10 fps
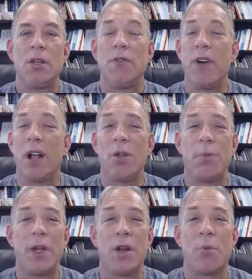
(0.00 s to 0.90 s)

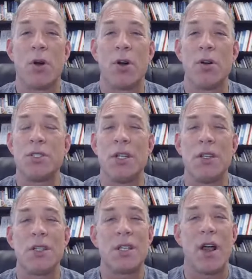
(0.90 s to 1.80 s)
develop and emerge
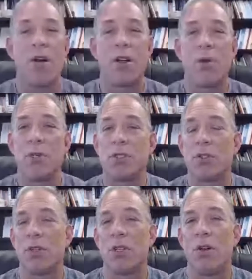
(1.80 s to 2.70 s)
in this area. We
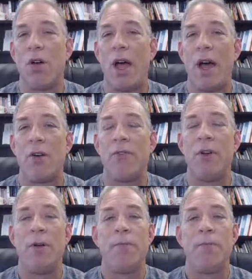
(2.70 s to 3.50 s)
certainly don't have